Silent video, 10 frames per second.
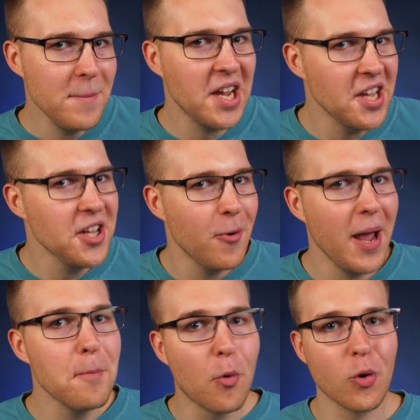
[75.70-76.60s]
making you
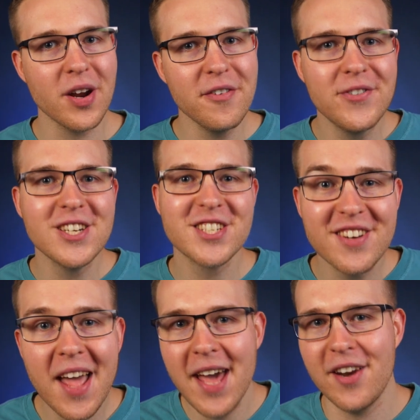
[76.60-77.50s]
a more
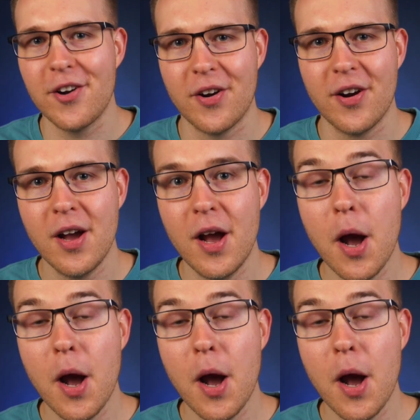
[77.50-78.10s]
efficient editor.